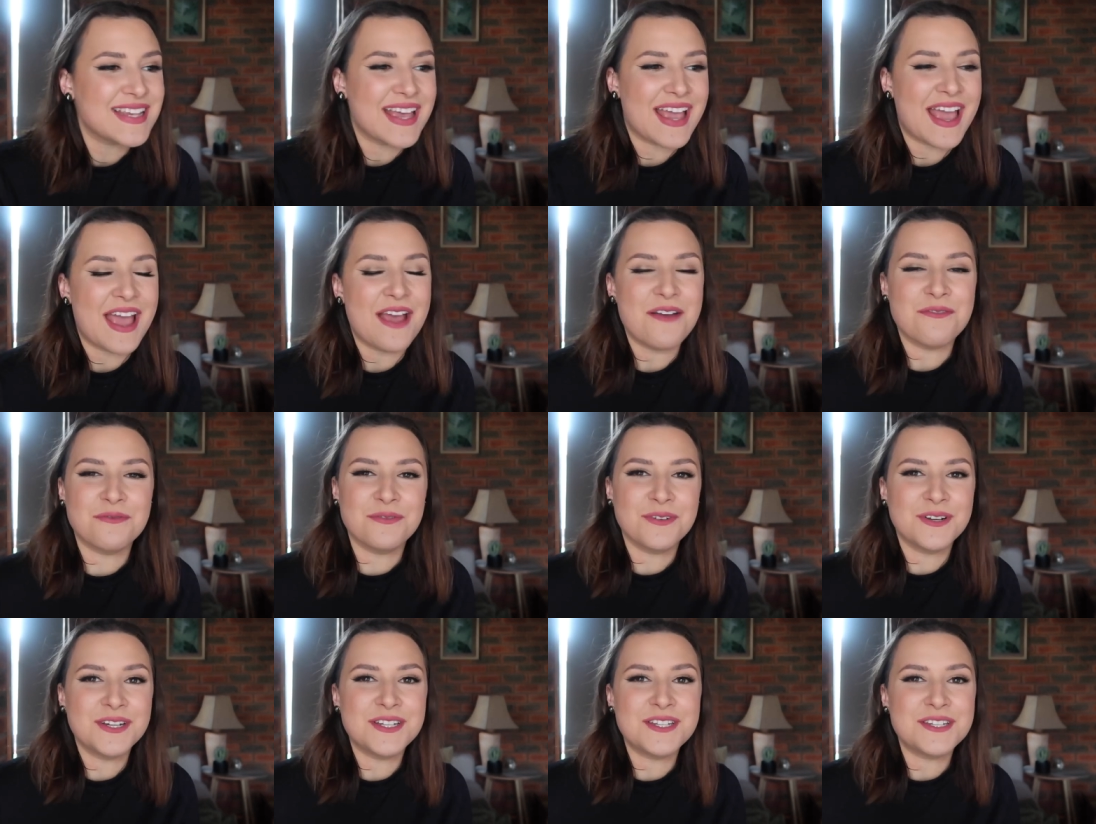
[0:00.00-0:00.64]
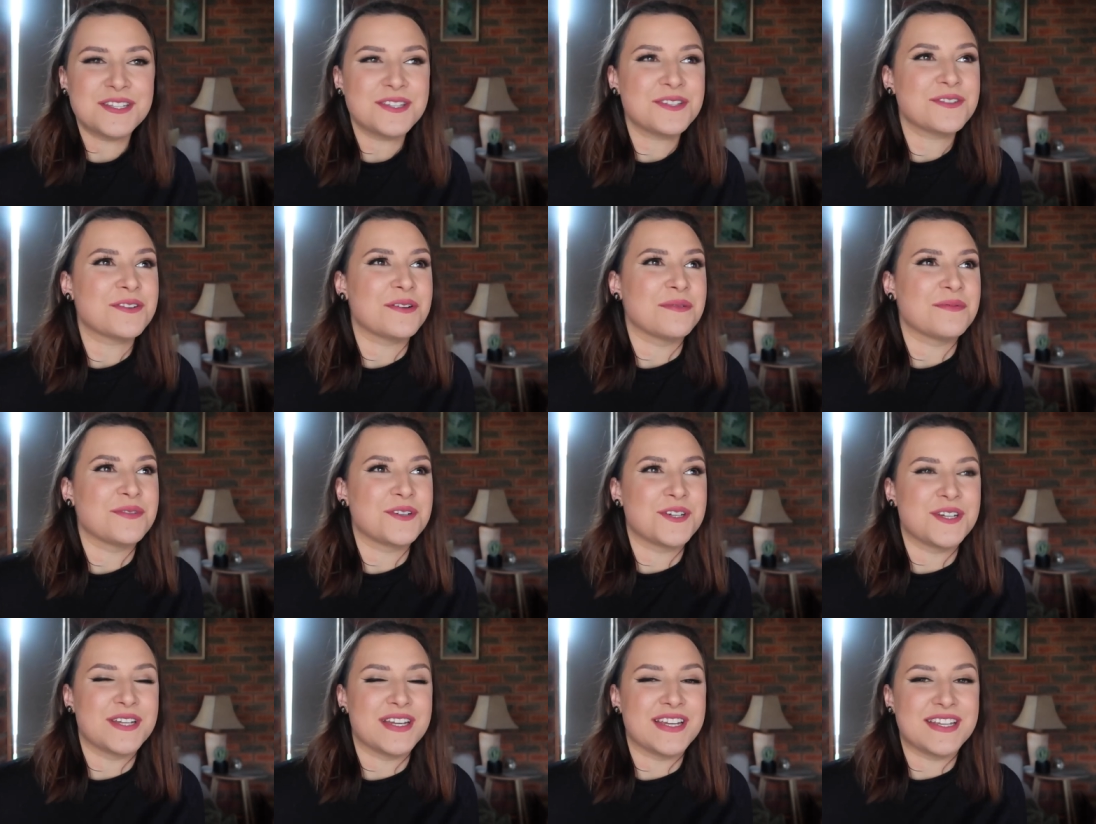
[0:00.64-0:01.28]
Like, every
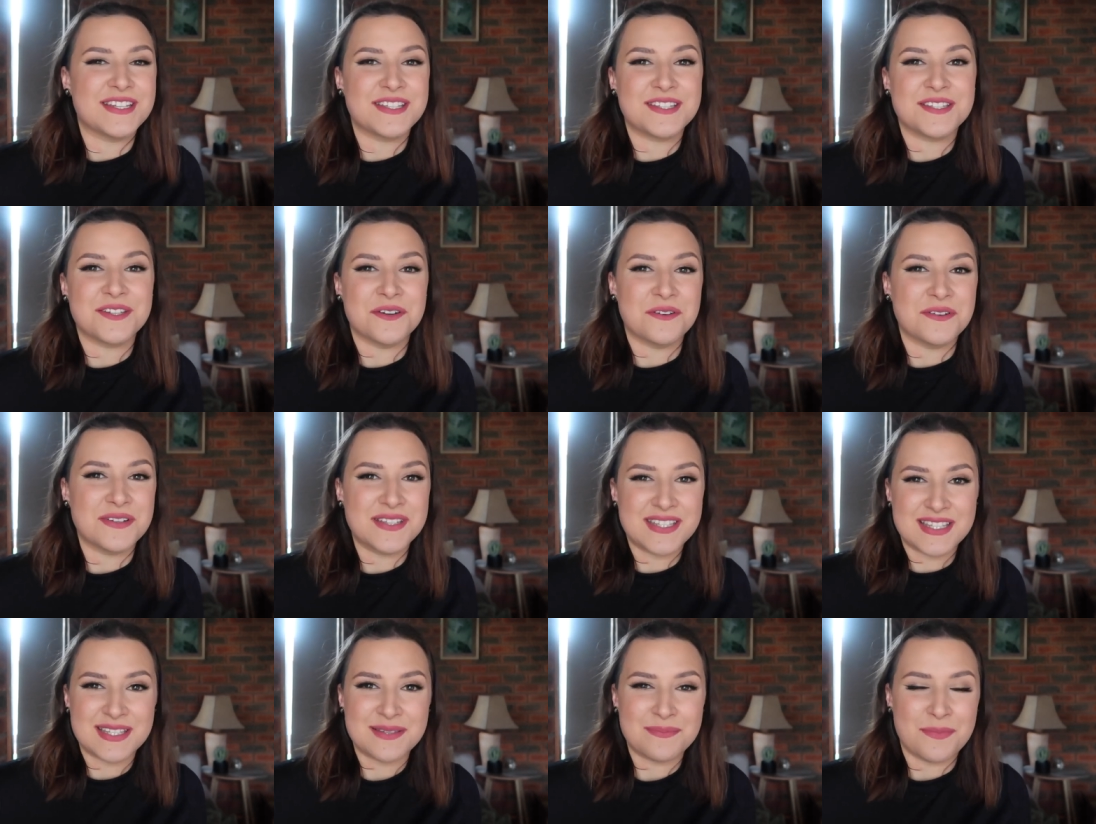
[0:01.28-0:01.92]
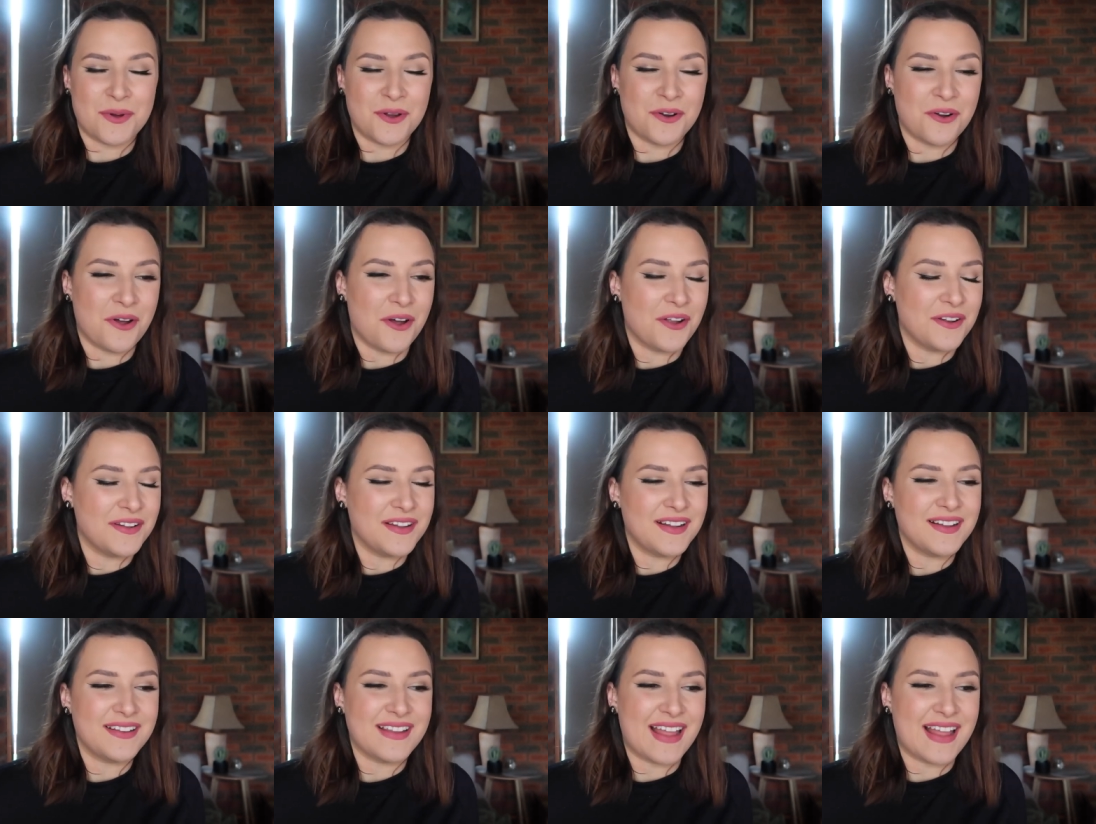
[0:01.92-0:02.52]
description is so spot on.